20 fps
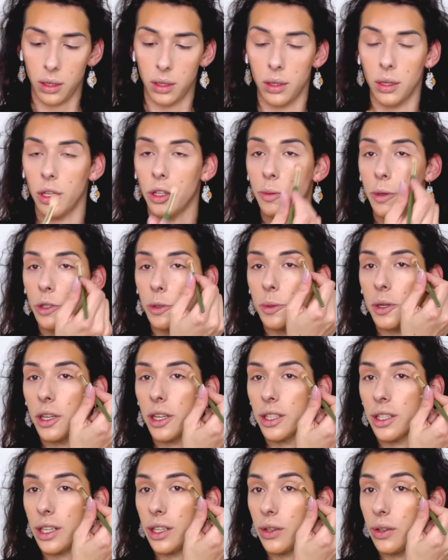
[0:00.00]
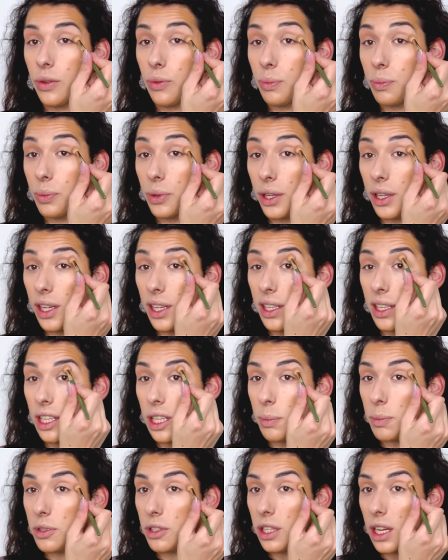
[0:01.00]
especially because I do have pretty
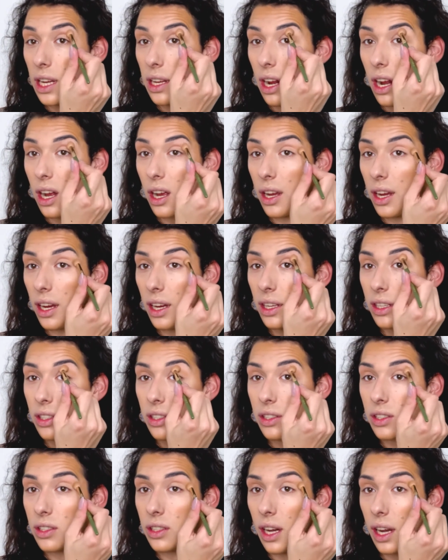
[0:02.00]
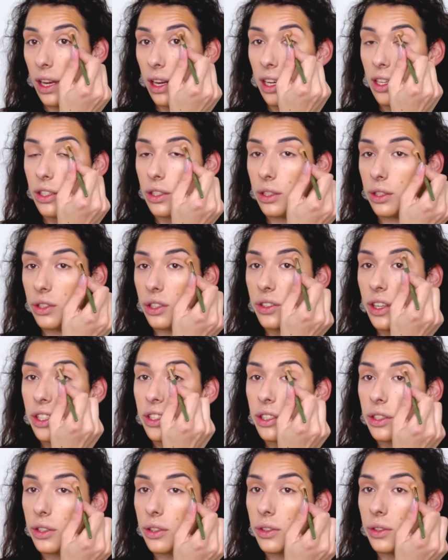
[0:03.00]
deep set eyes. And this also creates
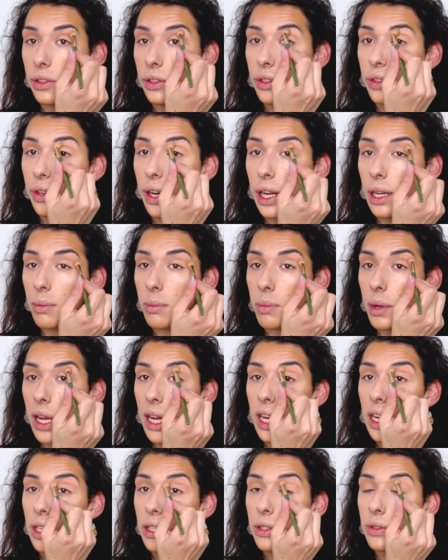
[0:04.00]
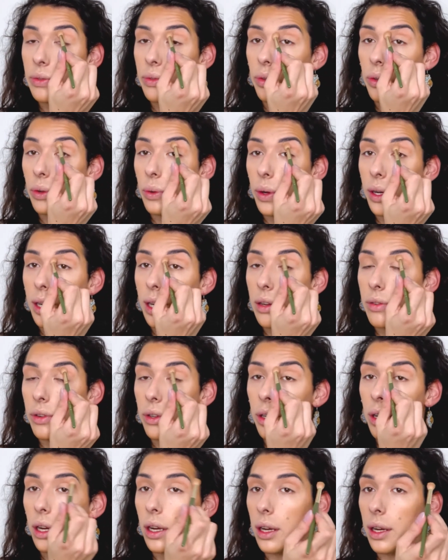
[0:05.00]
a great base for
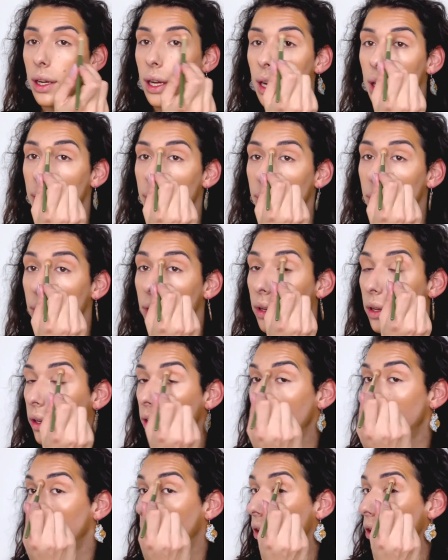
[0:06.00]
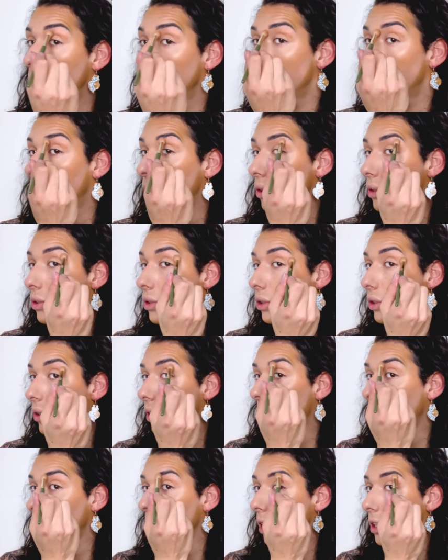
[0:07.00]
whenever I am going to
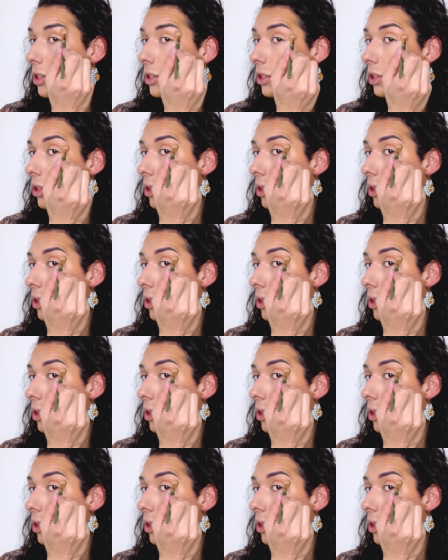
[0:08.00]
create